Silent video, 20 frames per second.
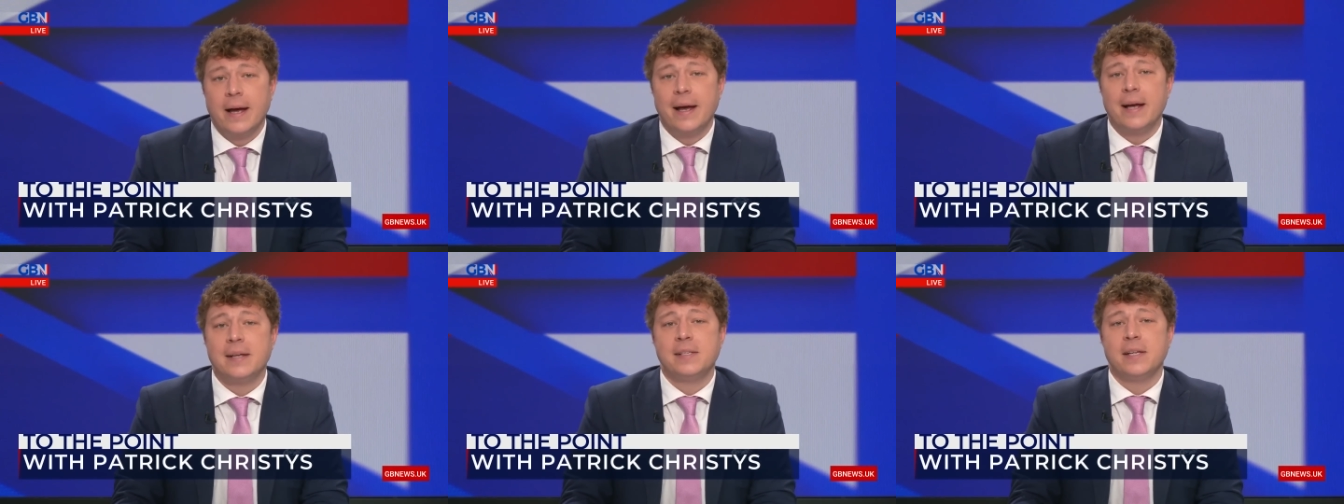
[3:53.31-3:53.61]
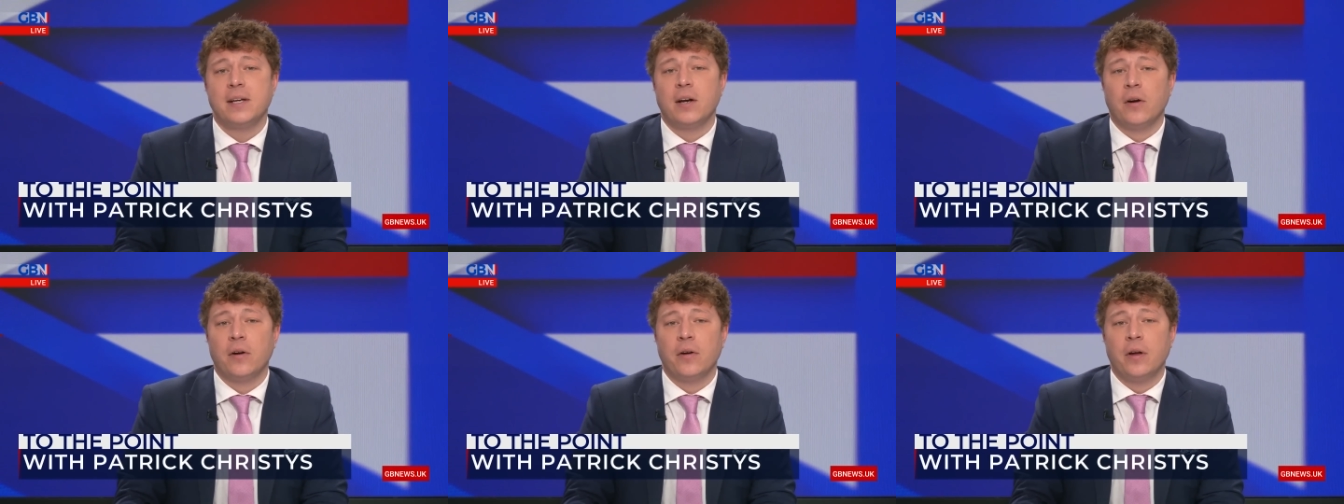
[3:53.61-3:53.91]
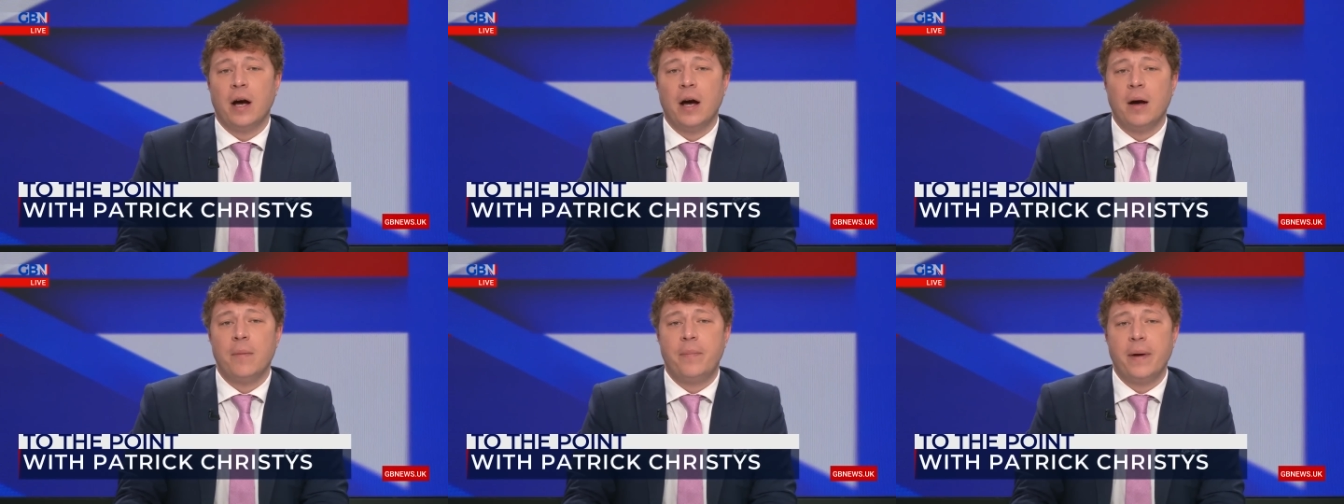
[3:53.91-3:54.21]
Is he gone
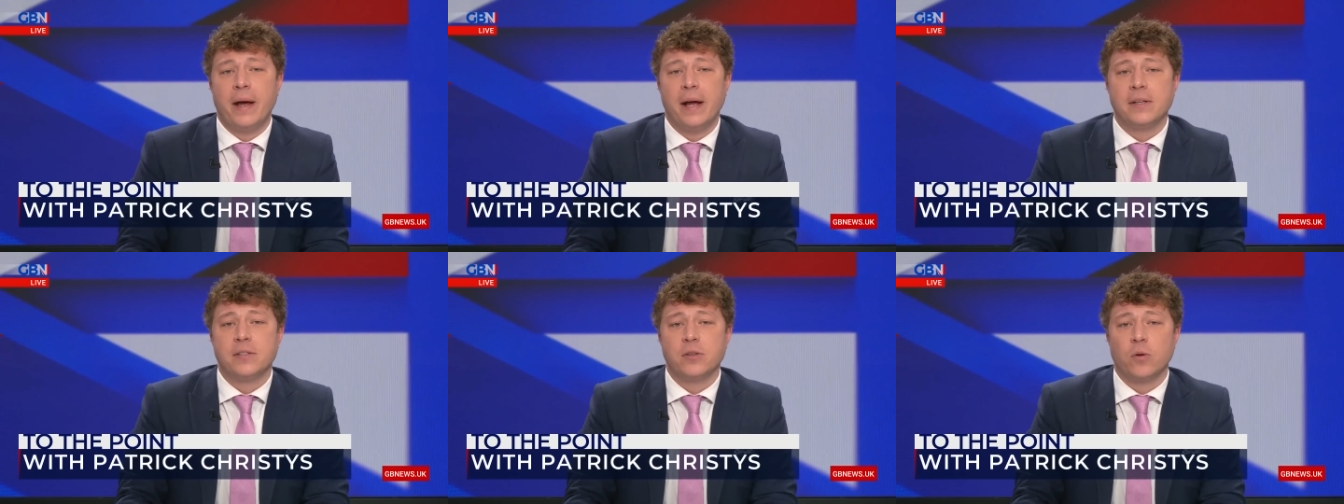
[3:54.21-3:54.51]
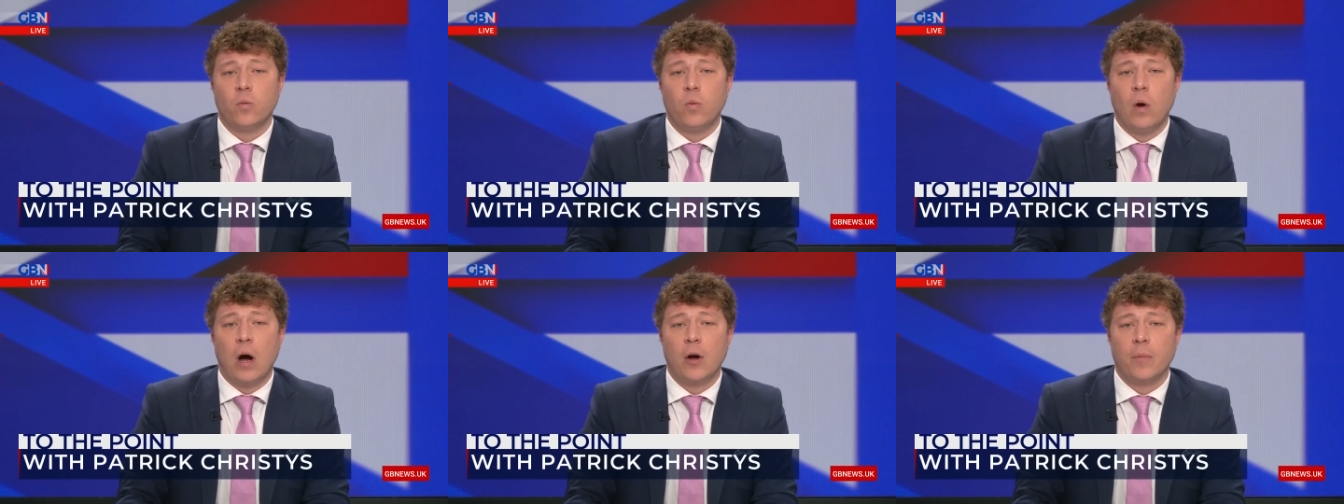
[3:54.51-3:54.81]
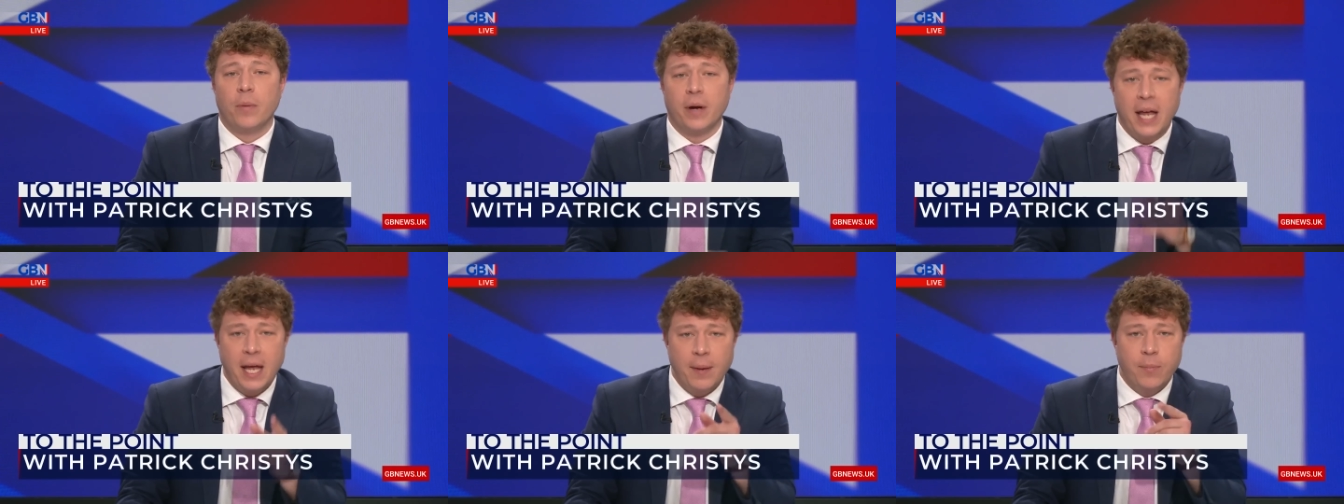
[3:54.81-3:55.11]
a bit
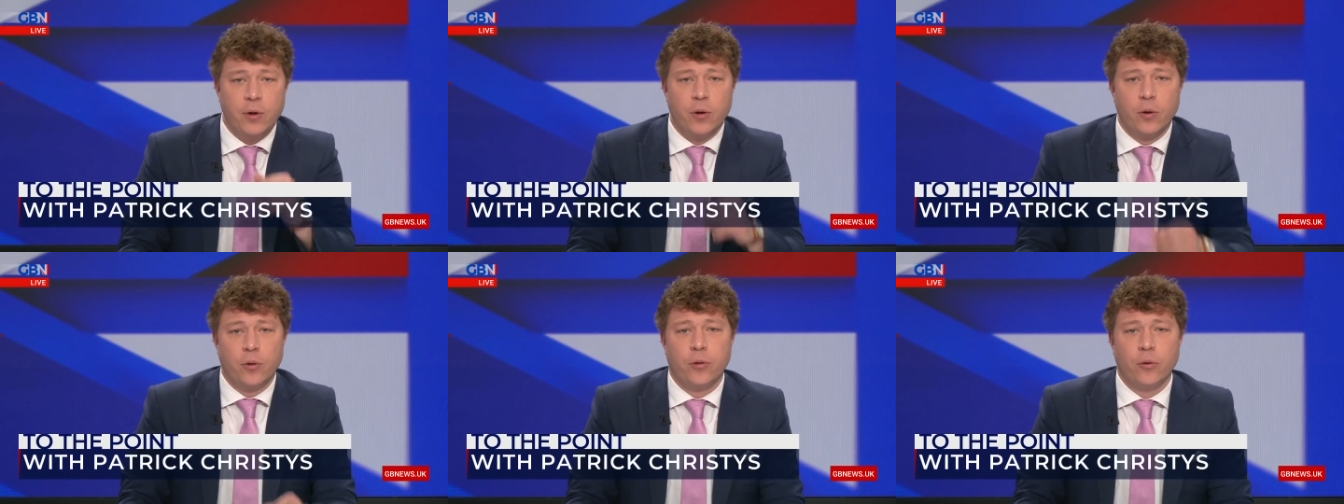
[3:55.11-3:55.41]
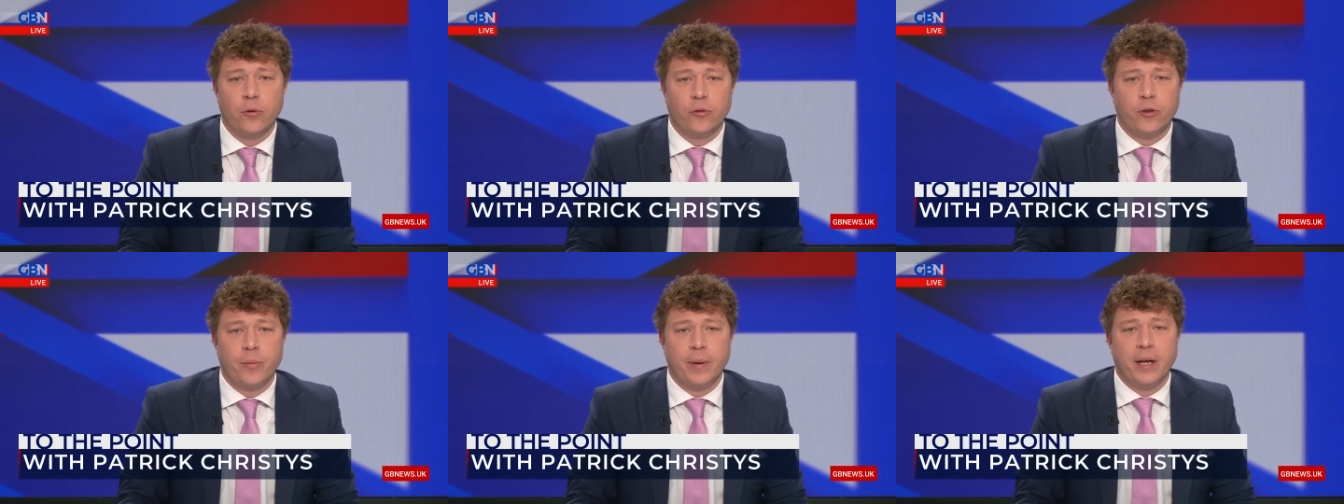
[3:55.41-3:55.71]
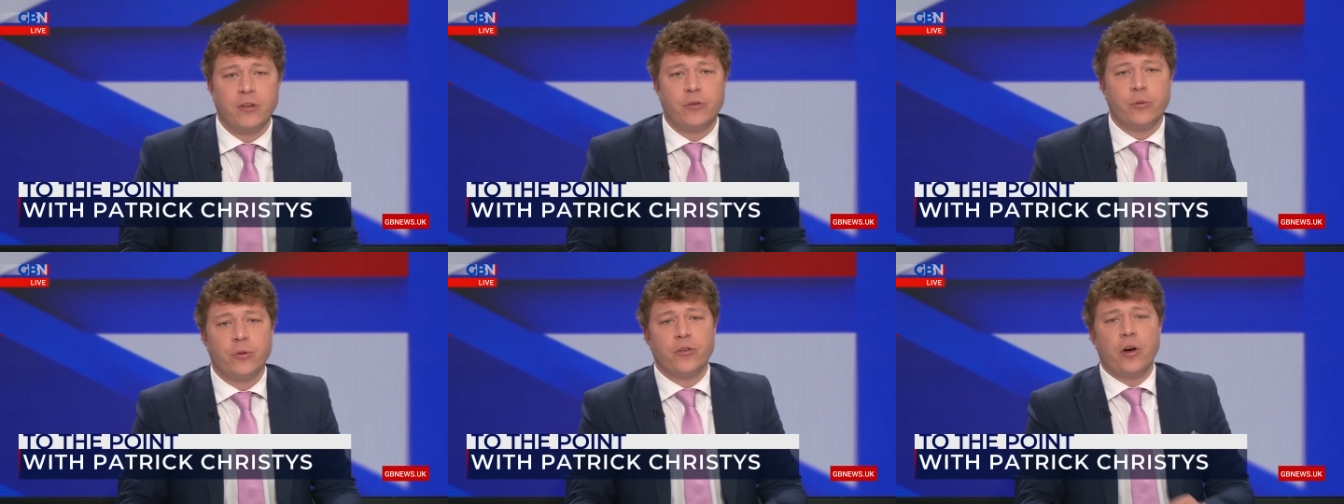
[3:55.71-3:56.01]
woke? But keep all your thoughts
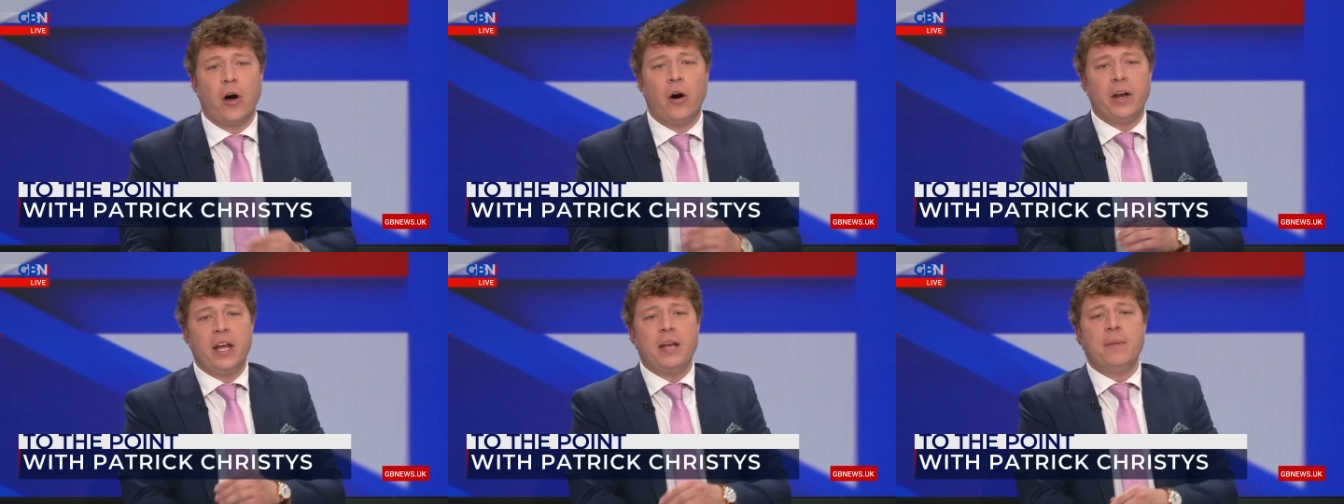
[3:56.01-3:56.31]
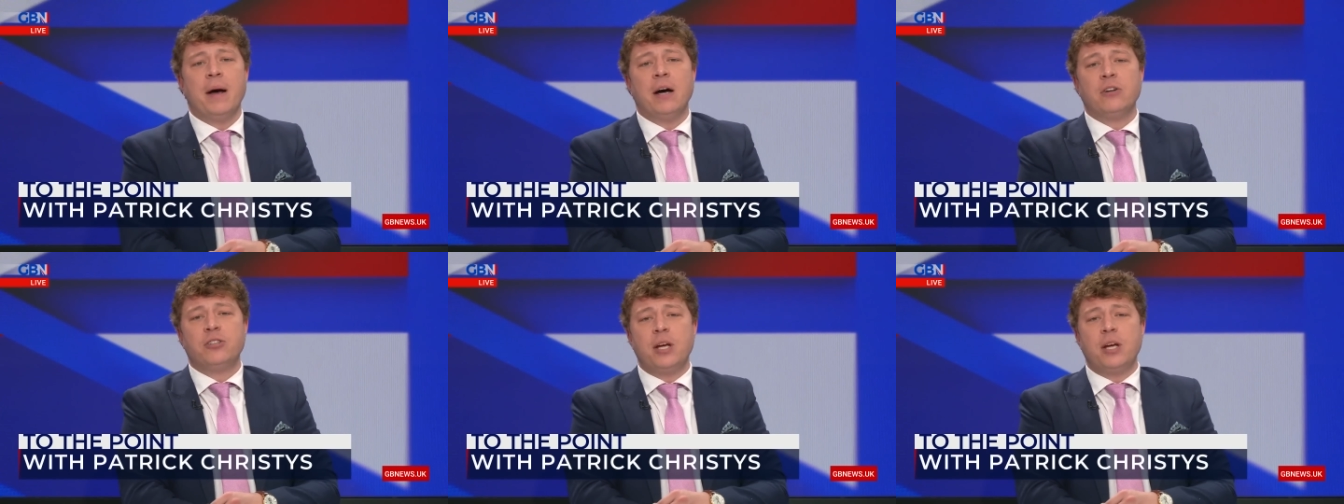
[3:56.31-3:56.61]
coming into us on email,